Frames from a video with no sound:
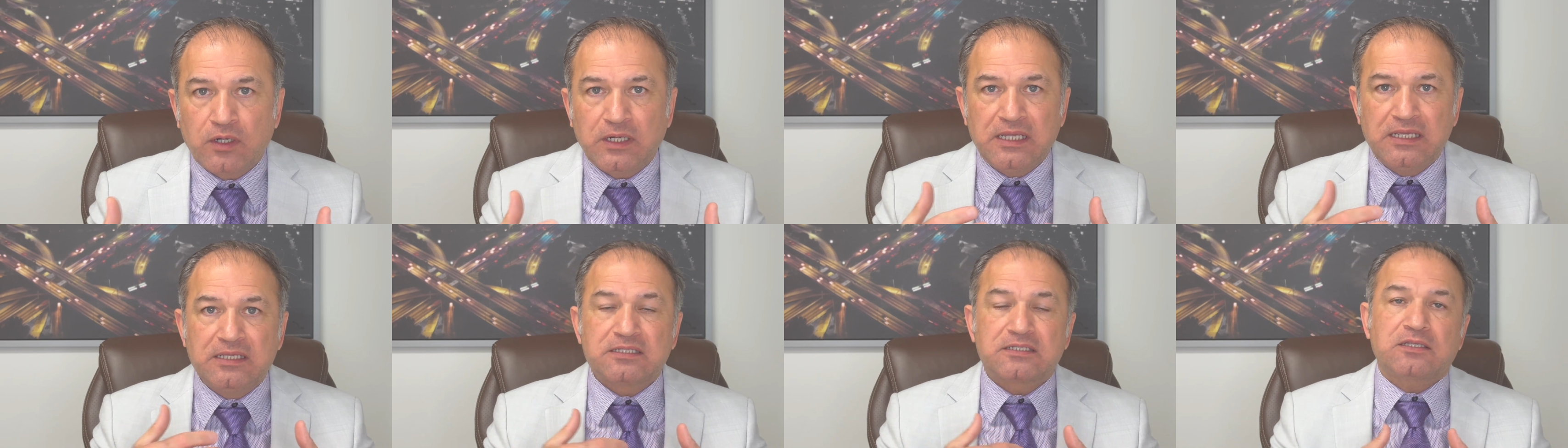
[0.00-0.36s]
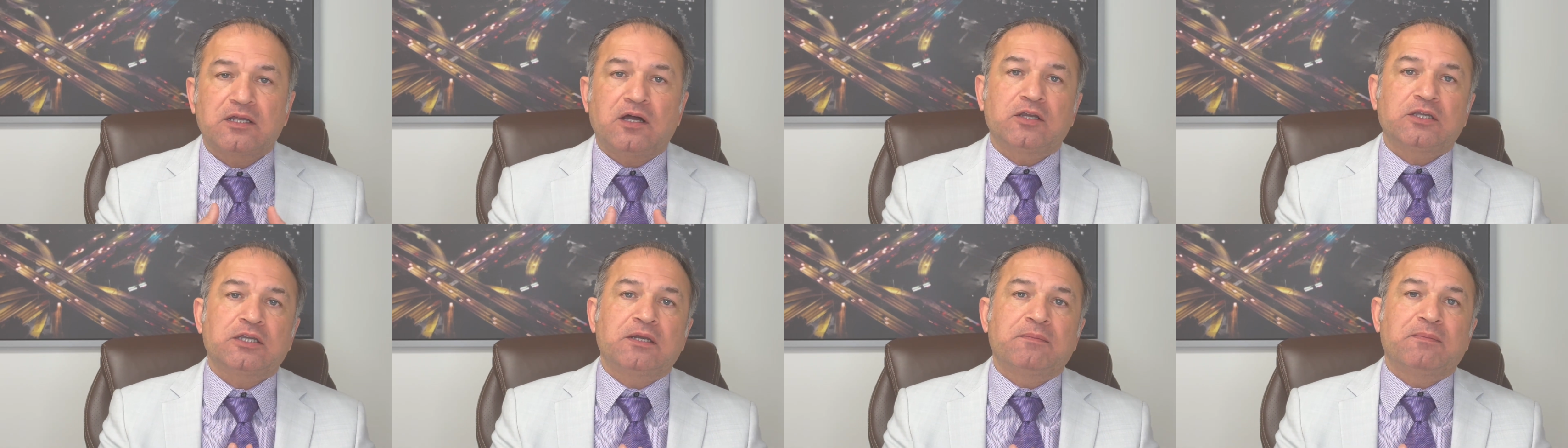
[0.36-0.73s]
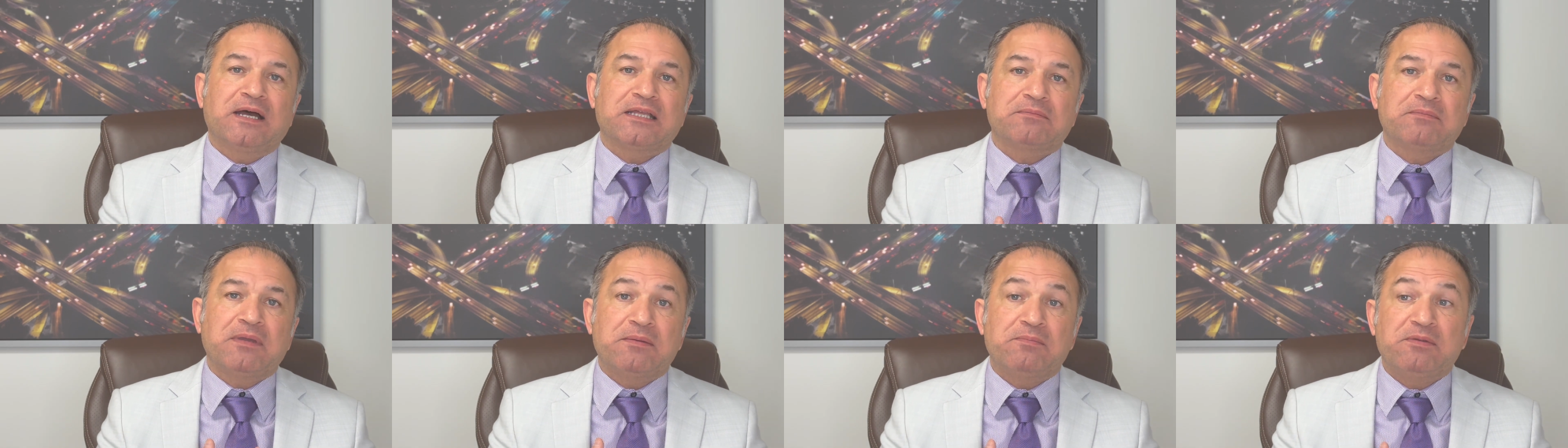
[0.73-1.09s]
He's talking
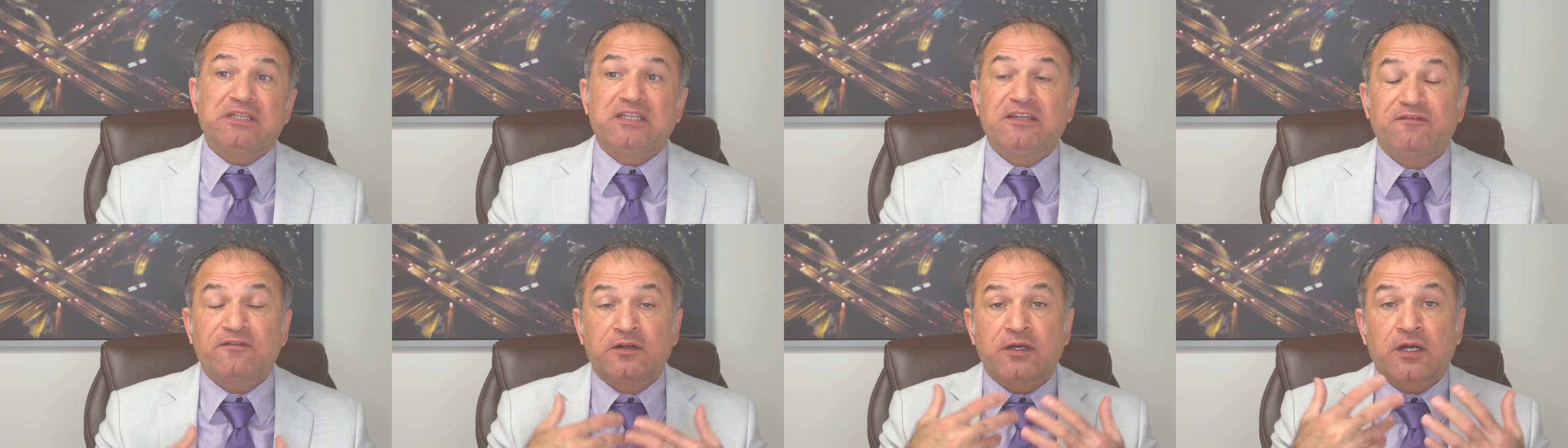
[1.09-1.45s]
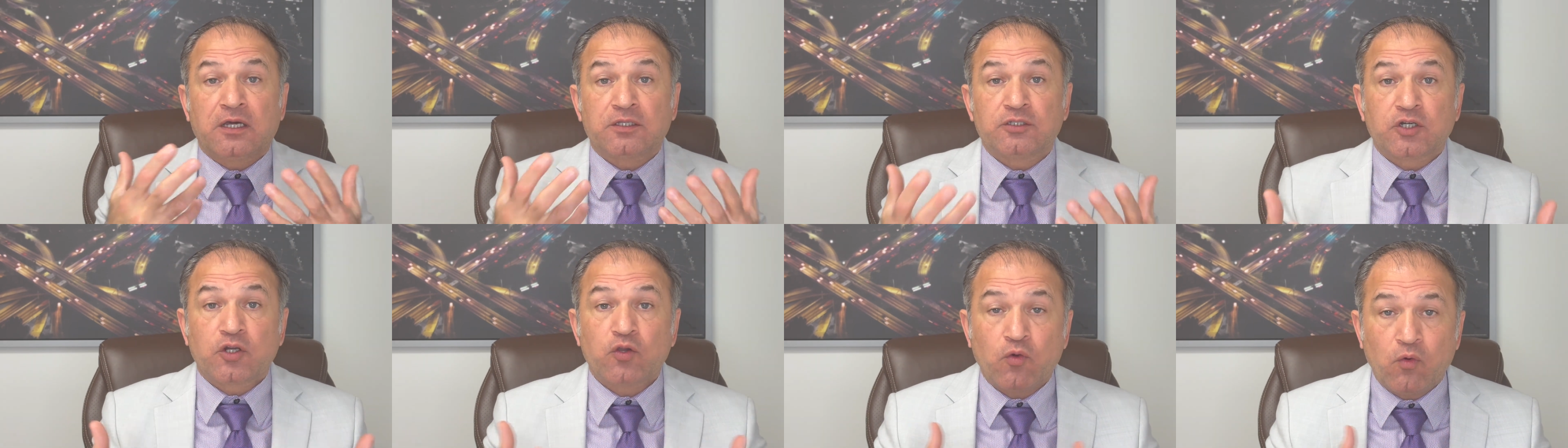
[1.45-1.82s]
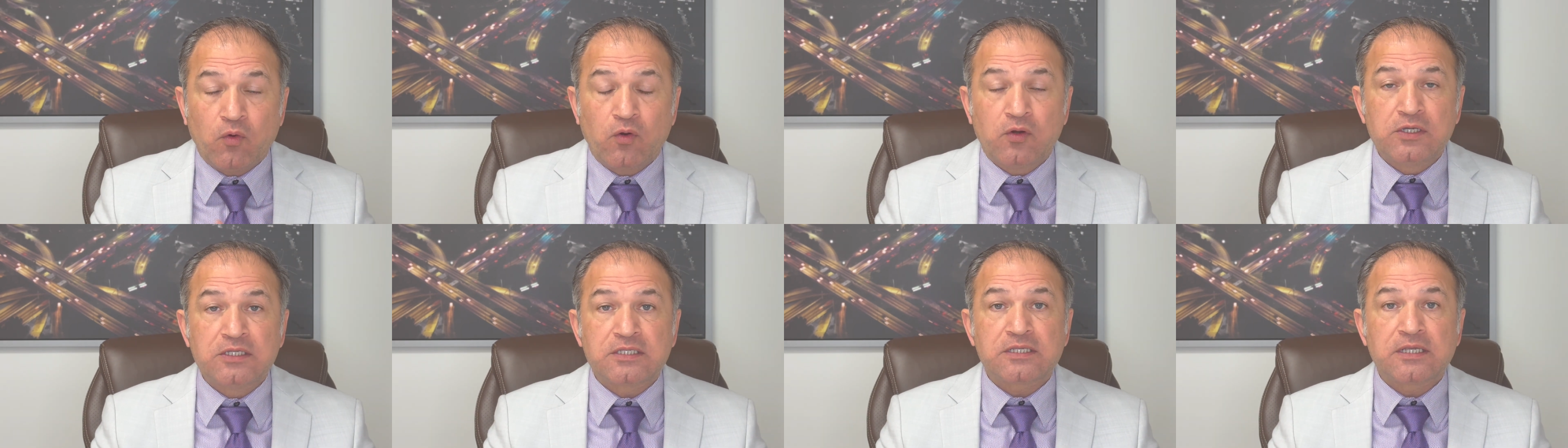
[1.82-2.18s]
about maybe different other
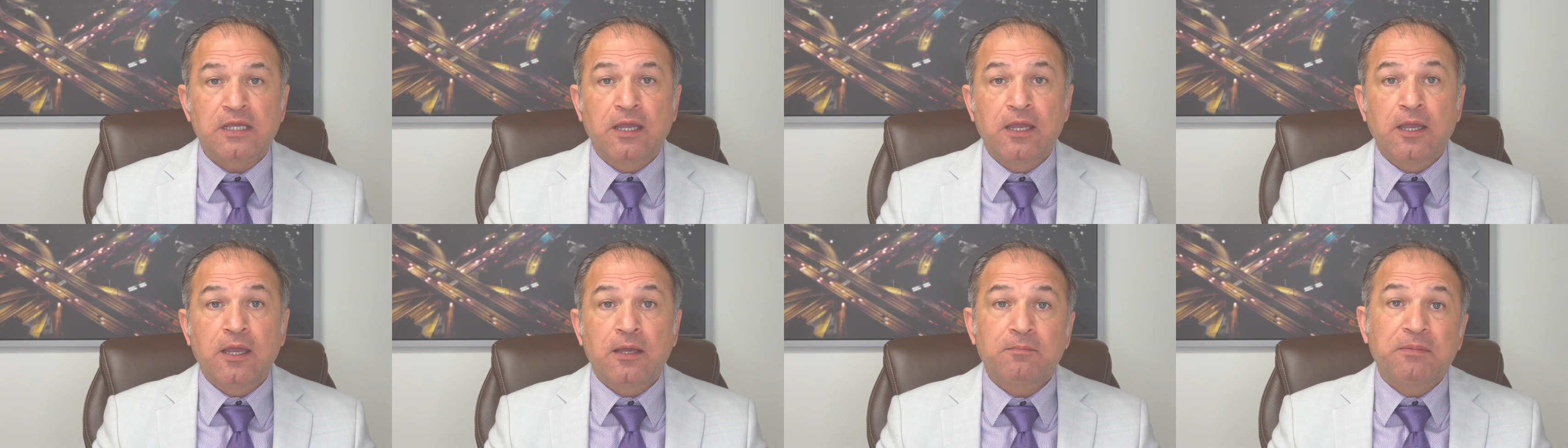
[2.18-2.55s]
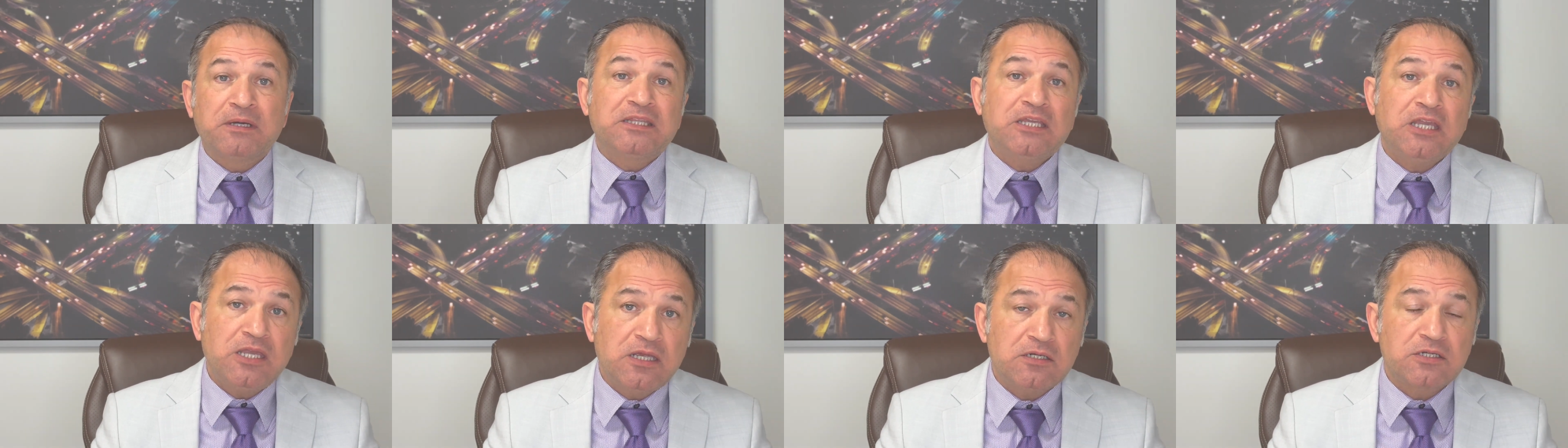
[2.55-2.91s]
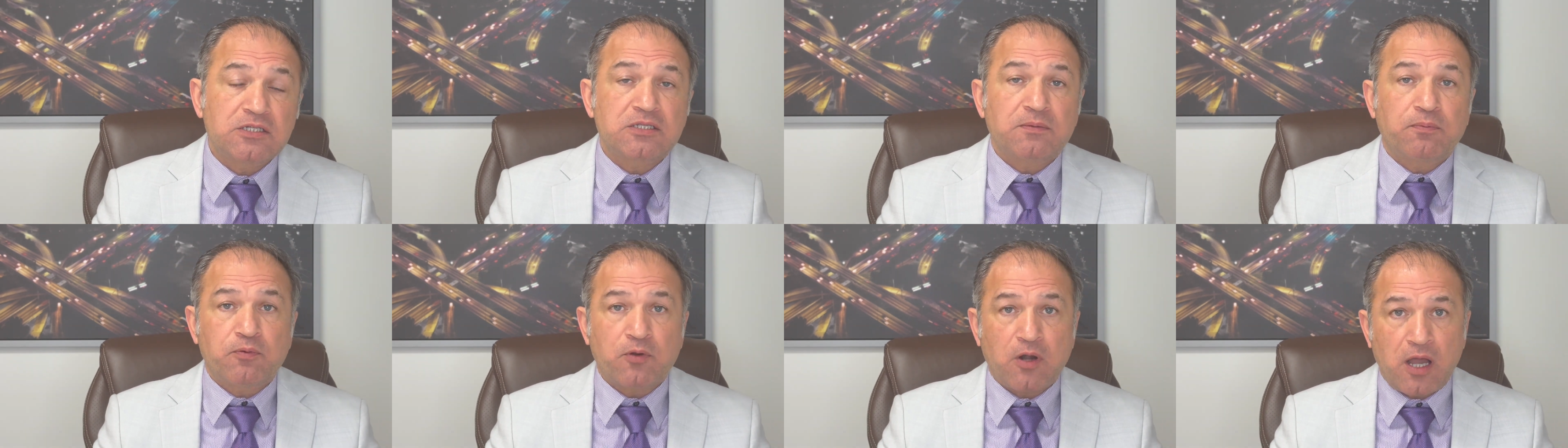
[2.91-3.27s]
coins. But here's
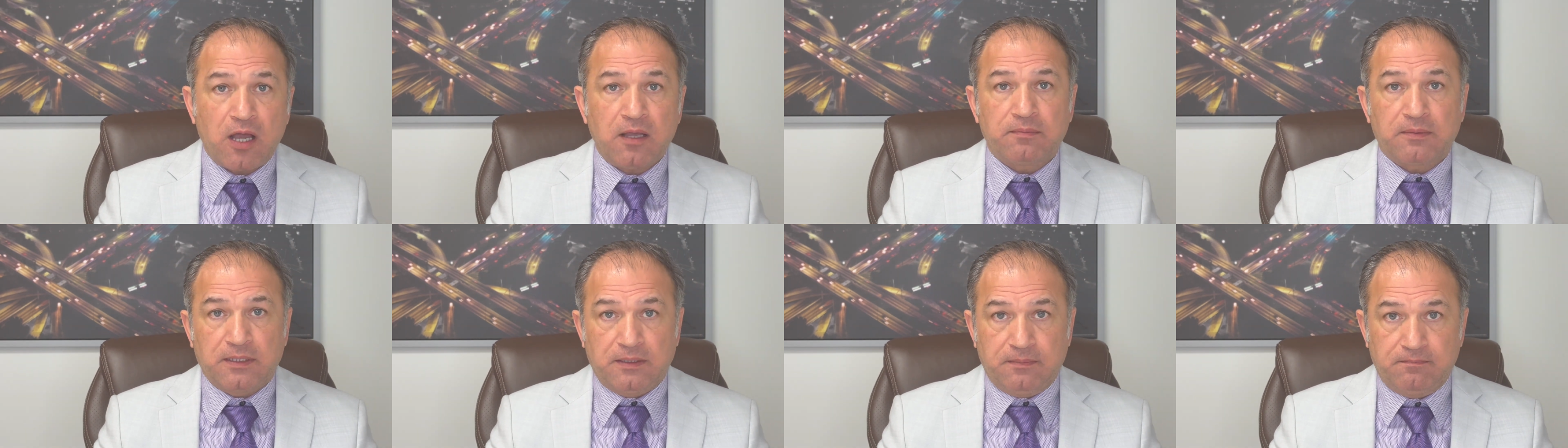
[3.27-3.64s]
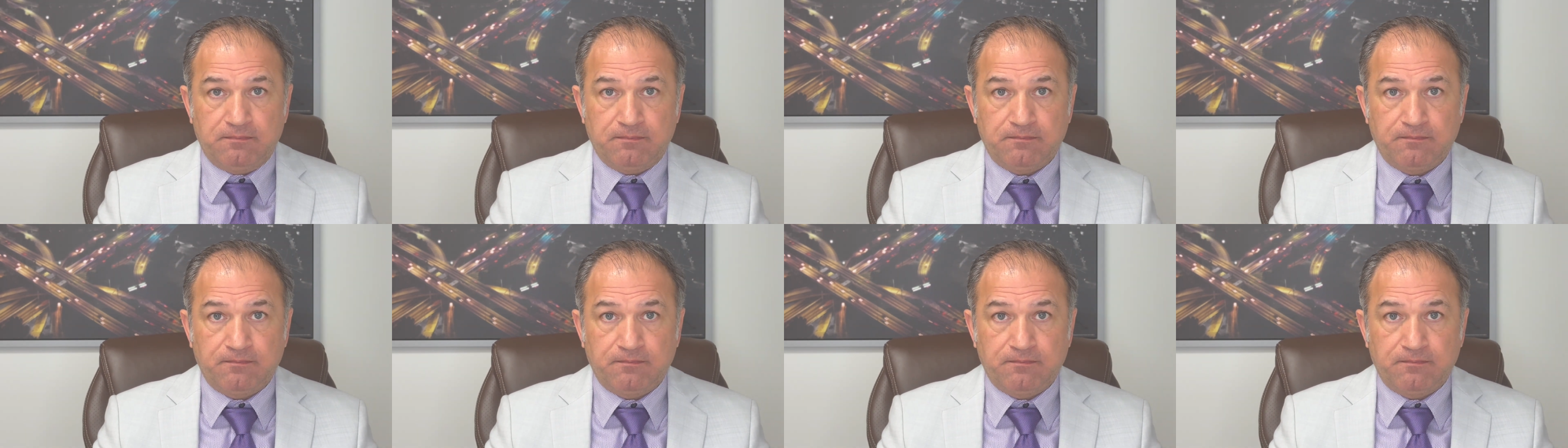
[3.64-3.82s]
the problem.